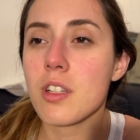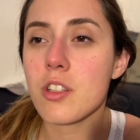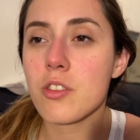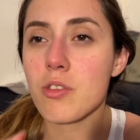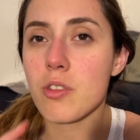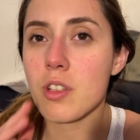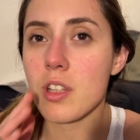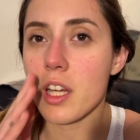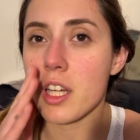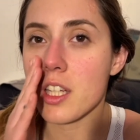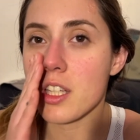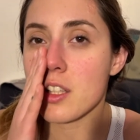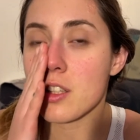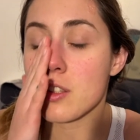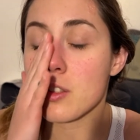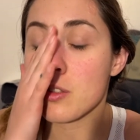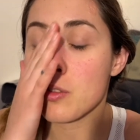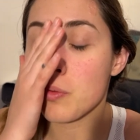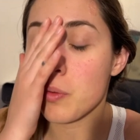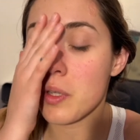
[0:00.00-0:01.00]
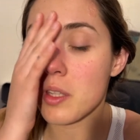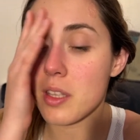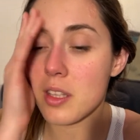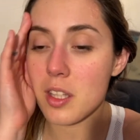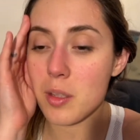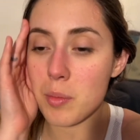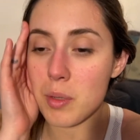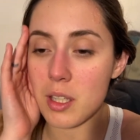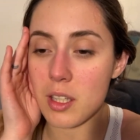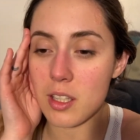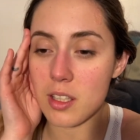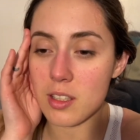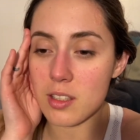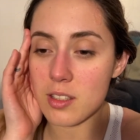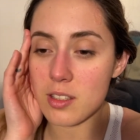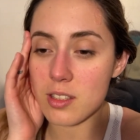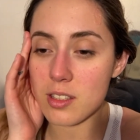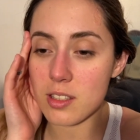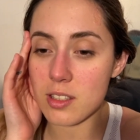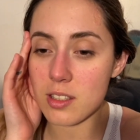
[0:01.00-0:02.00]
to like 20
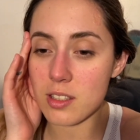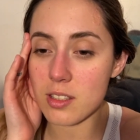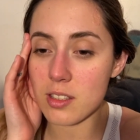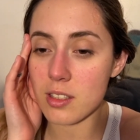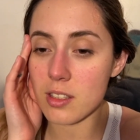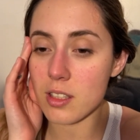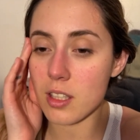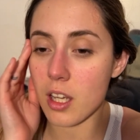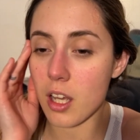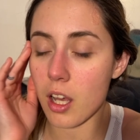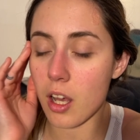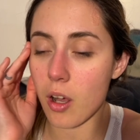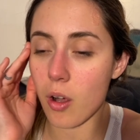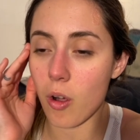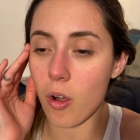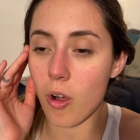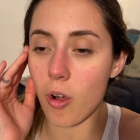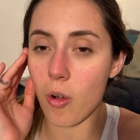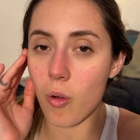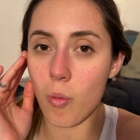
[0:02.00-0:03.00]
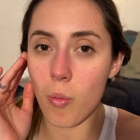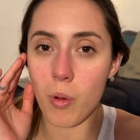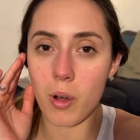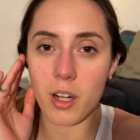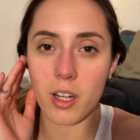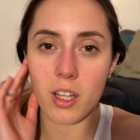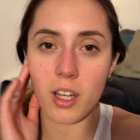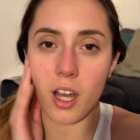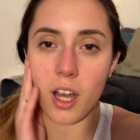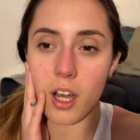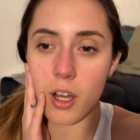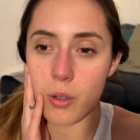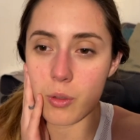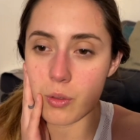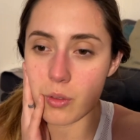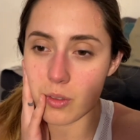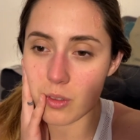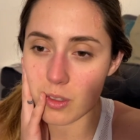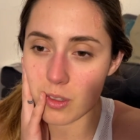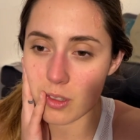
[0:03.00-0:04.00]
minutes
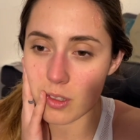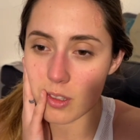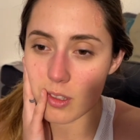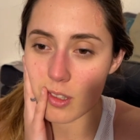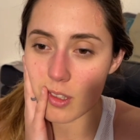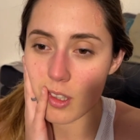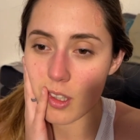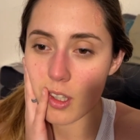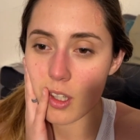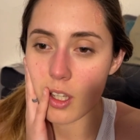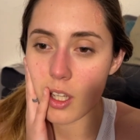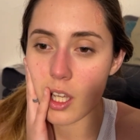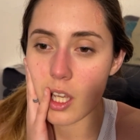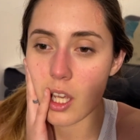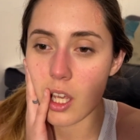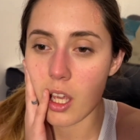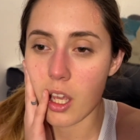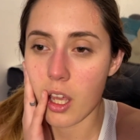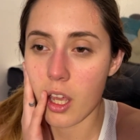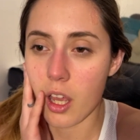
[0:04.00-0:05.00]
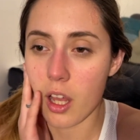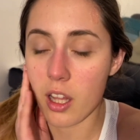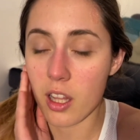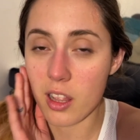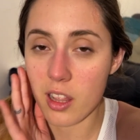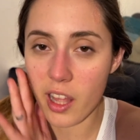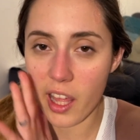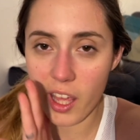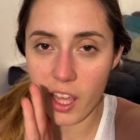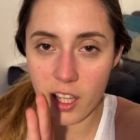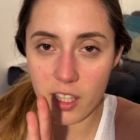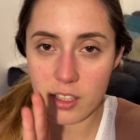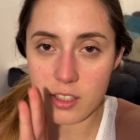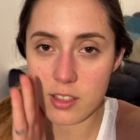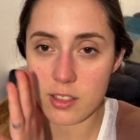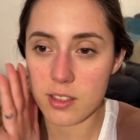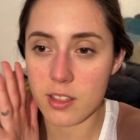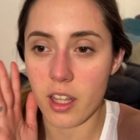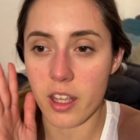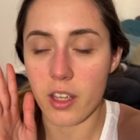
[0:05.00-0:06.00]
workout
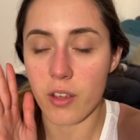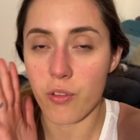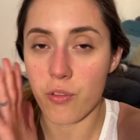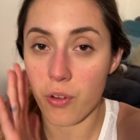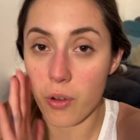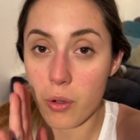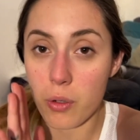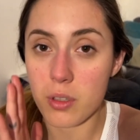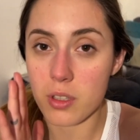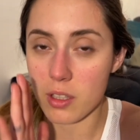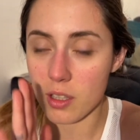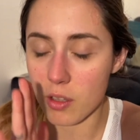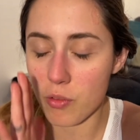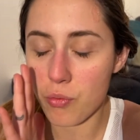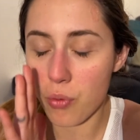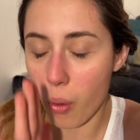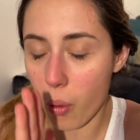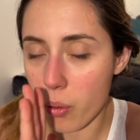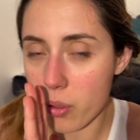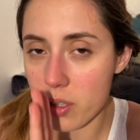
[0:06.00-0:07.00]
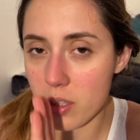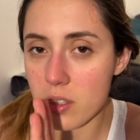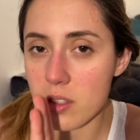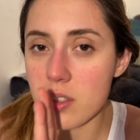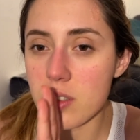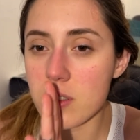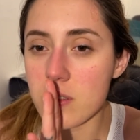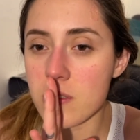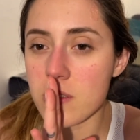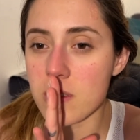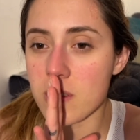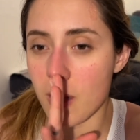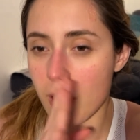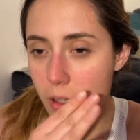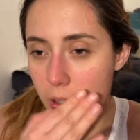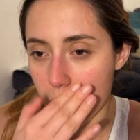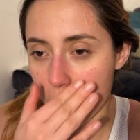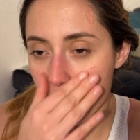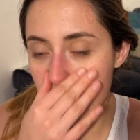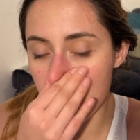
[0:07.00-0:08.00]
legs like focused,
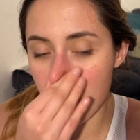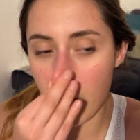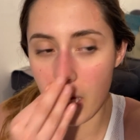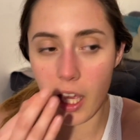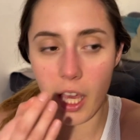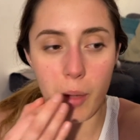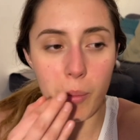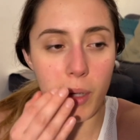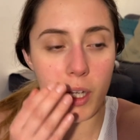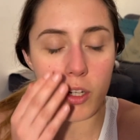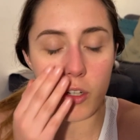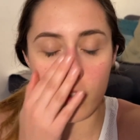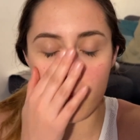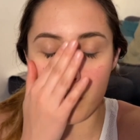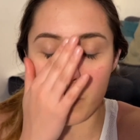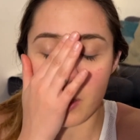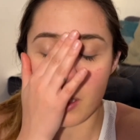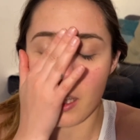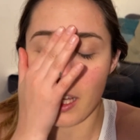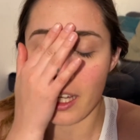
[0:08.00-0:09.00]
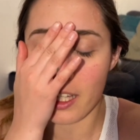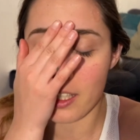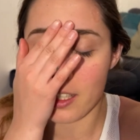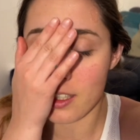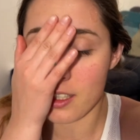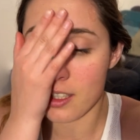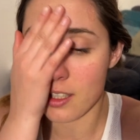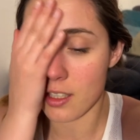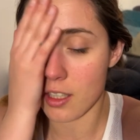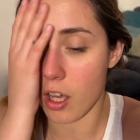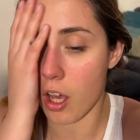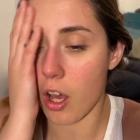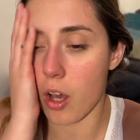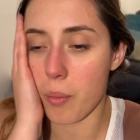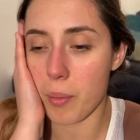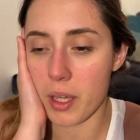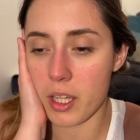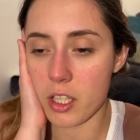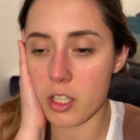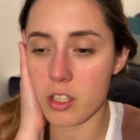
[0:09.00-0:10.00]
so yeah, I might not be like, oh
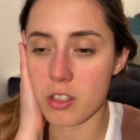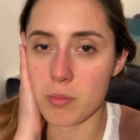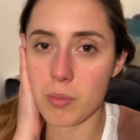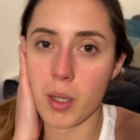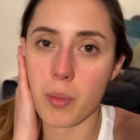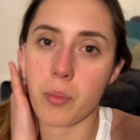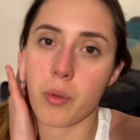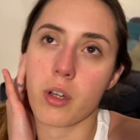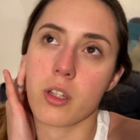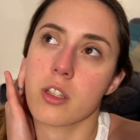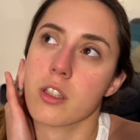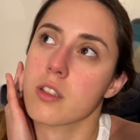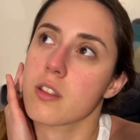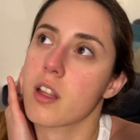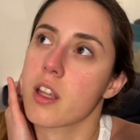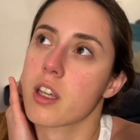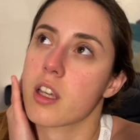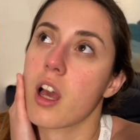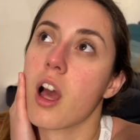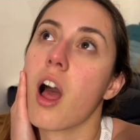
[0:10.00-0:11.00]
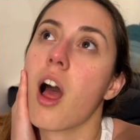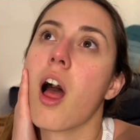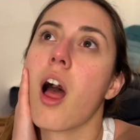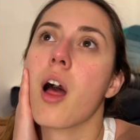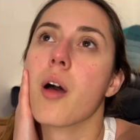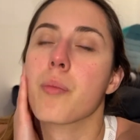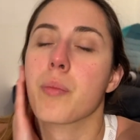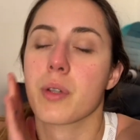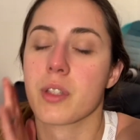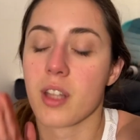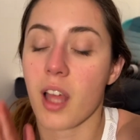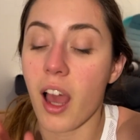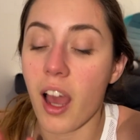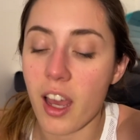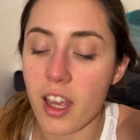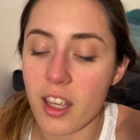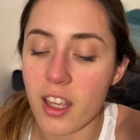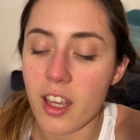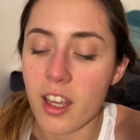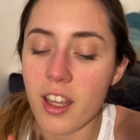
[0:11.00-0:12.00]
my god, my body's like but
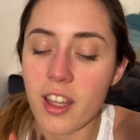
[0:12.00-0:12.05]
I